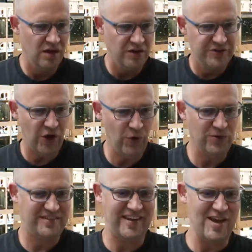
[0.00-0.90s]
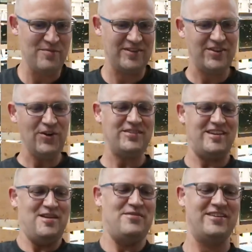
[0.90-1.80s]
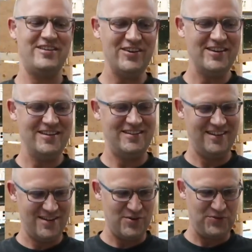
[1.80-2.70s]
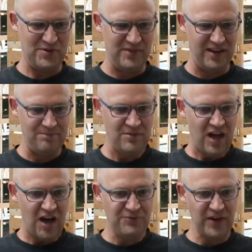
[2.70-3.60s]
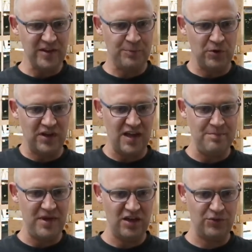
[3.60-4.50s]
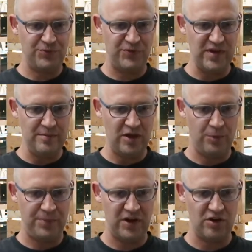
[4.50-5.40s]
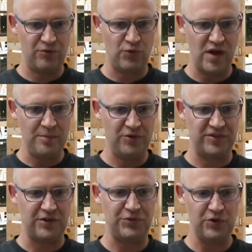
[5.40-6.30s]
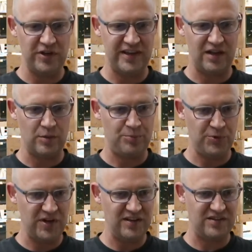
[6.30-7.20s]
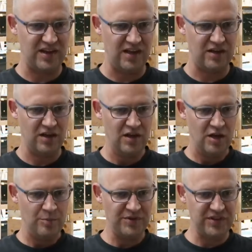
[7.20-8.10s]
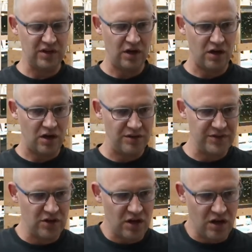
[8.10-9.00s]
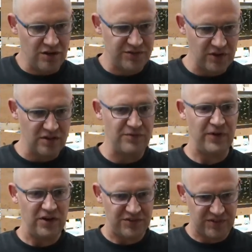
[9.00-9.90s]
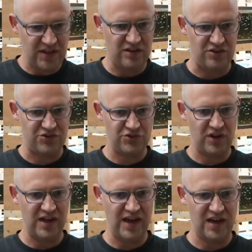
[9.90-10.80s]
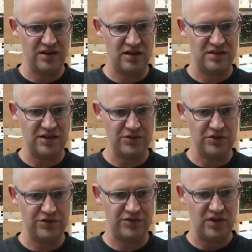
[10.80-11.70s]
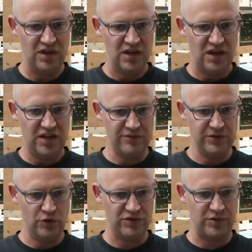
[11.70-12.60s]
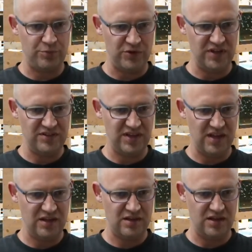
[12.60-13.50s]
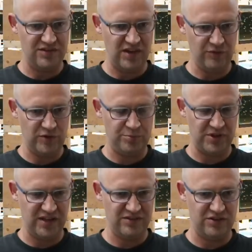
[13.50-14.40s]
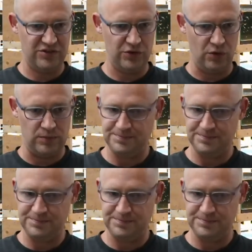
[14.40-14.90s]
Toad Tamer, good to hear from you. I finally put a male-female pair of rainbows in a 30-gallon breeding tank, but they're suddenly very skittish. Should I add dithers? Even though it's a breeding tank, it's heavily planted too.